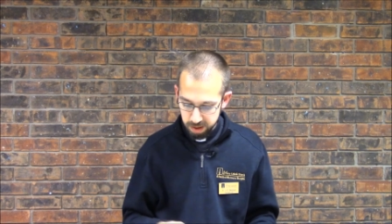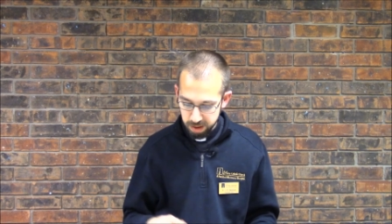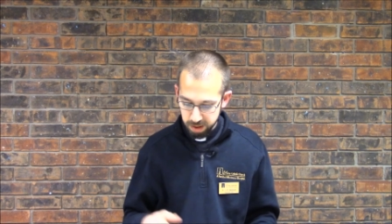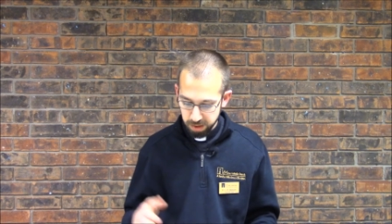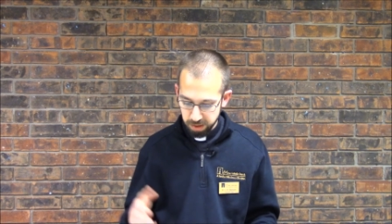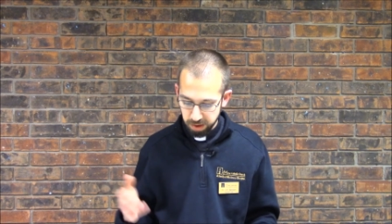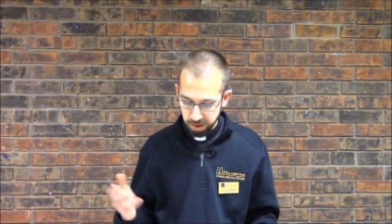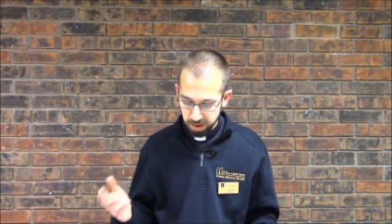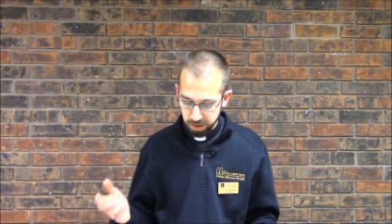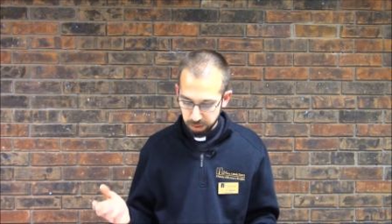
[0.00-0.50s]

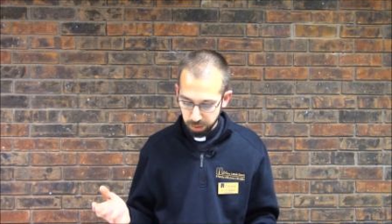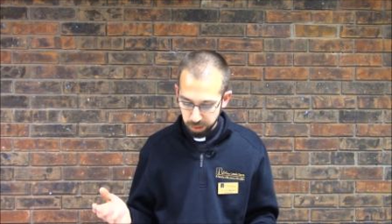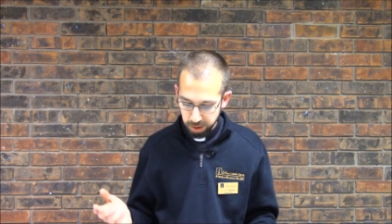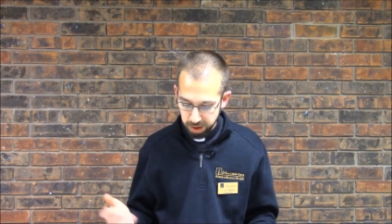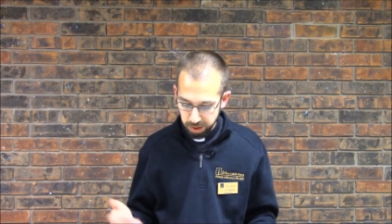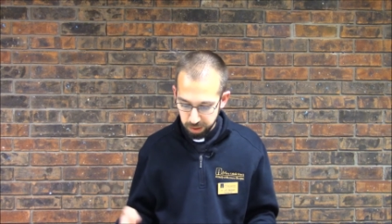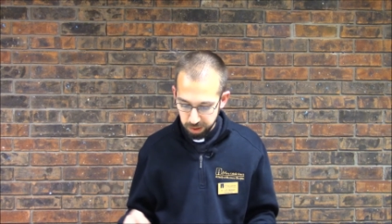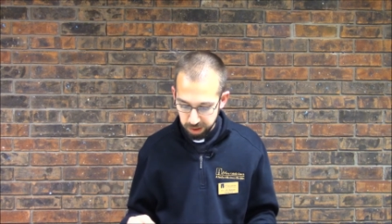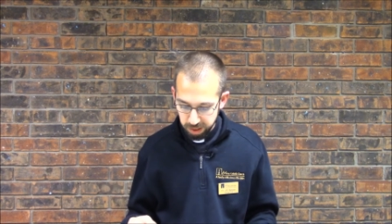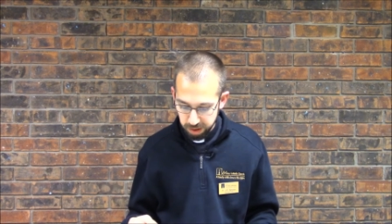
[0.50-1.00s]
There's a story
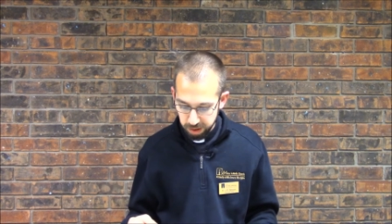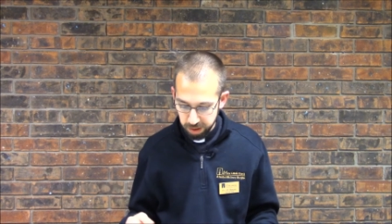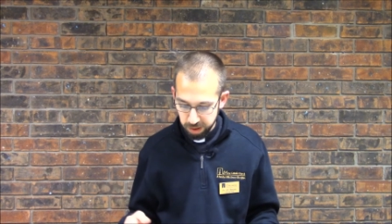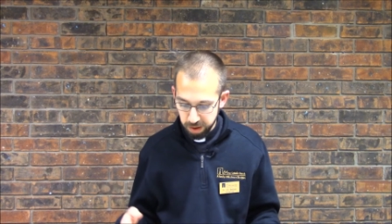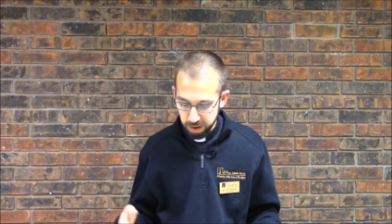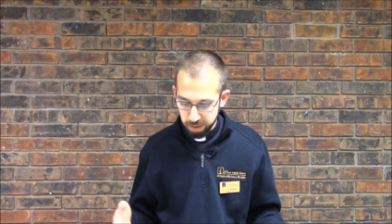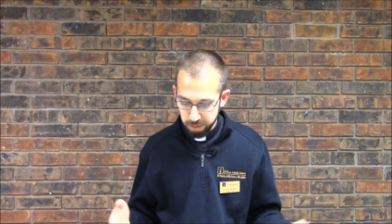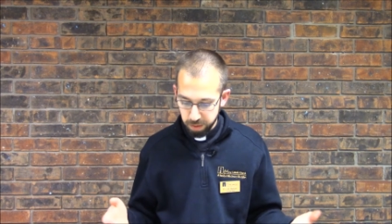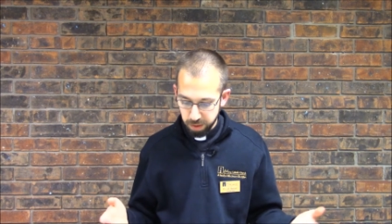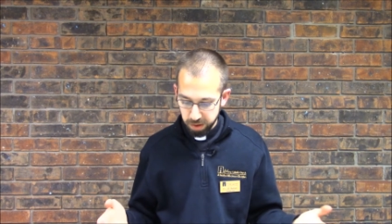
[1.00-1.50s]
here at the
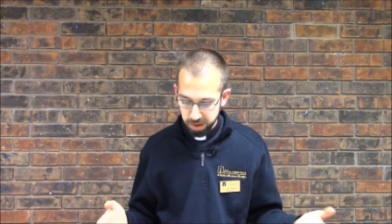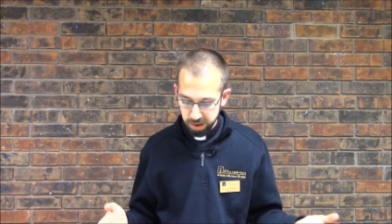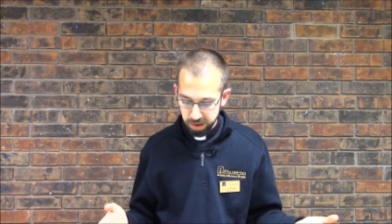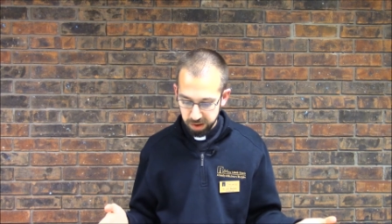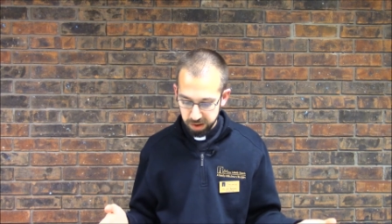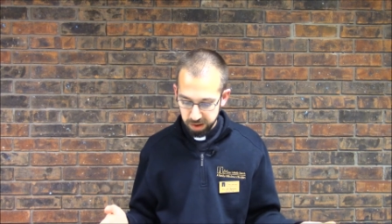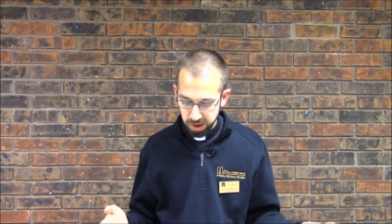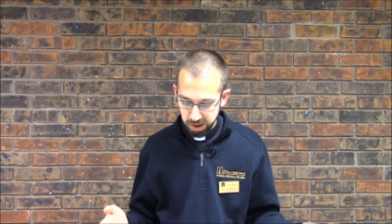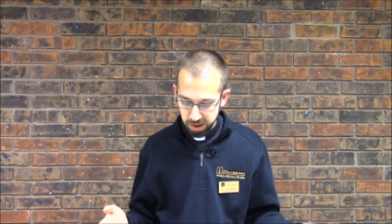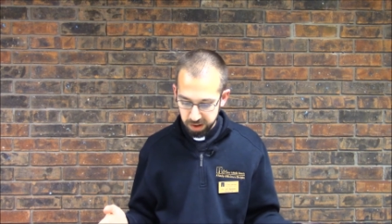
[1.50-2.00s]

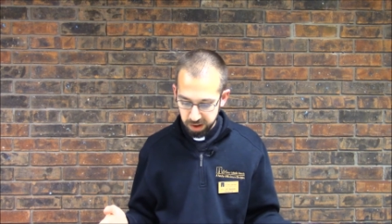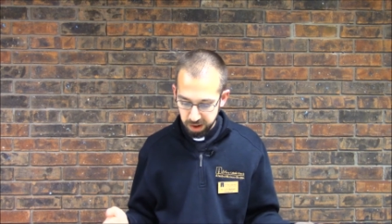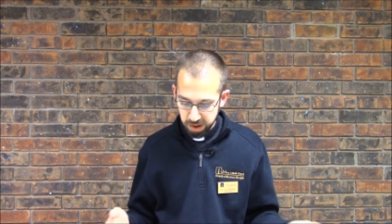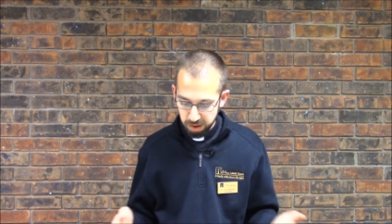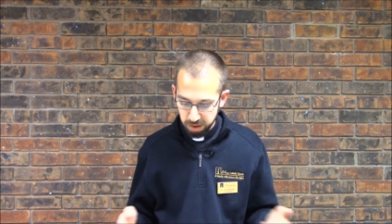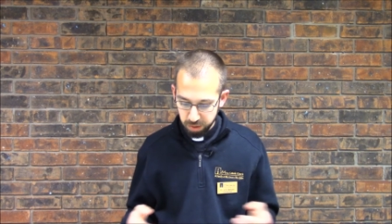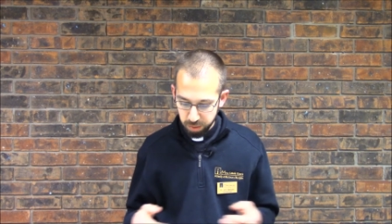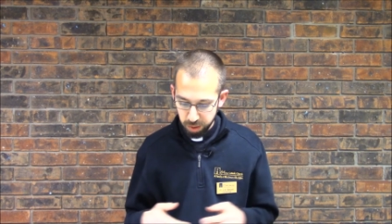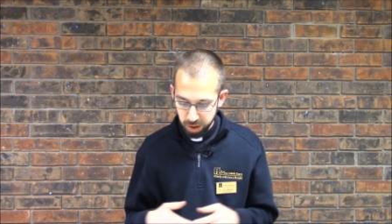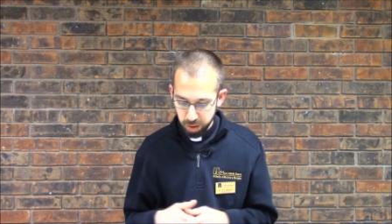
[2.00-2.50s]
verses 16
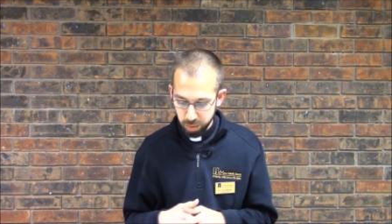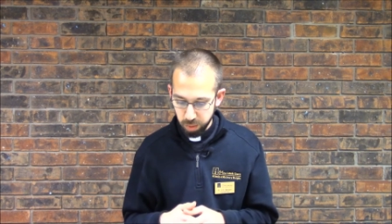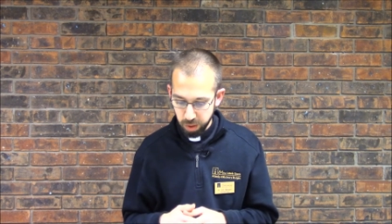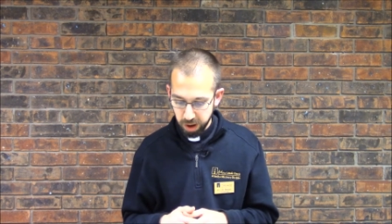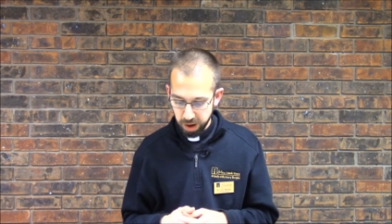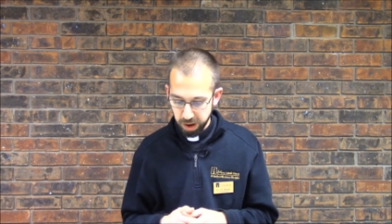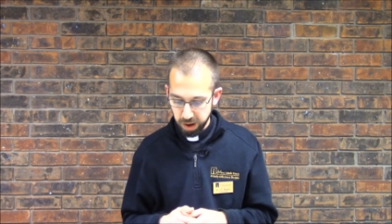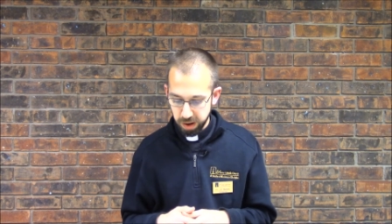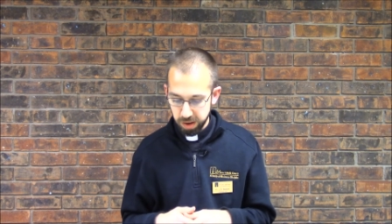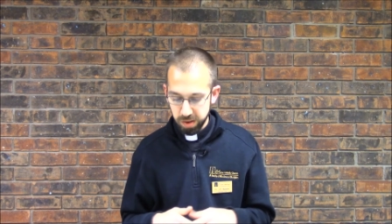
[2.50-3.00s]
to
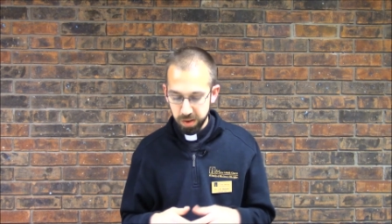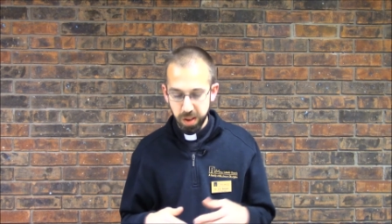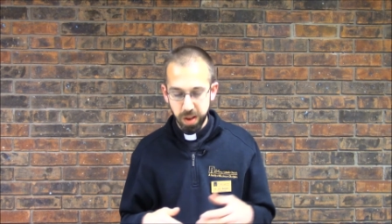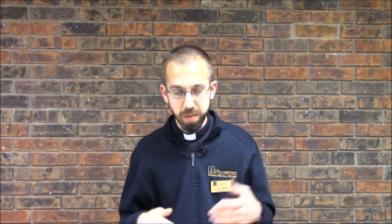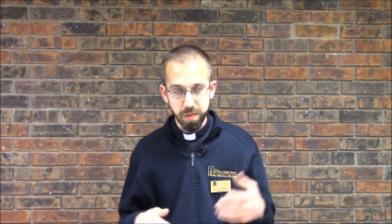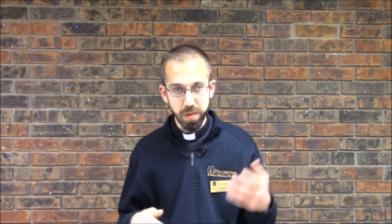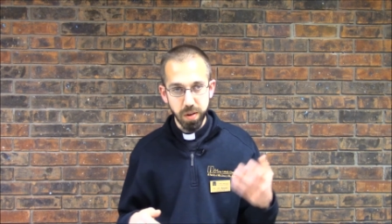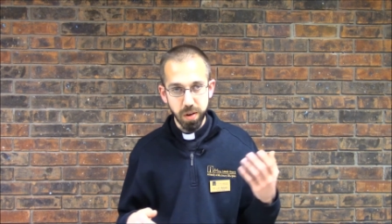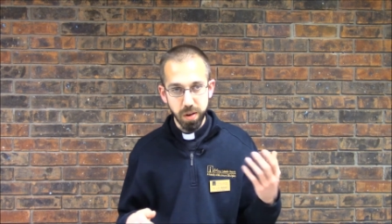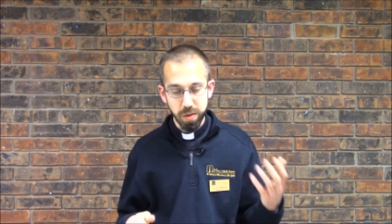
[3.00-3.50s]
21. And so
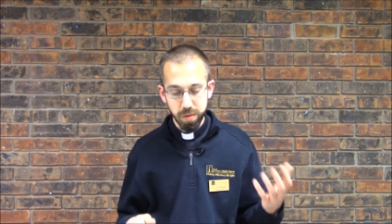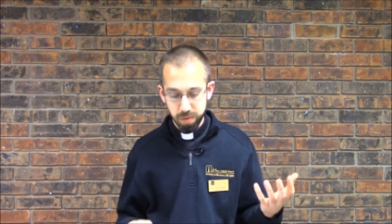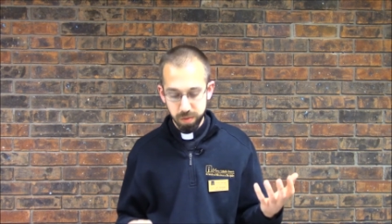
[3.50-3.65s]
that very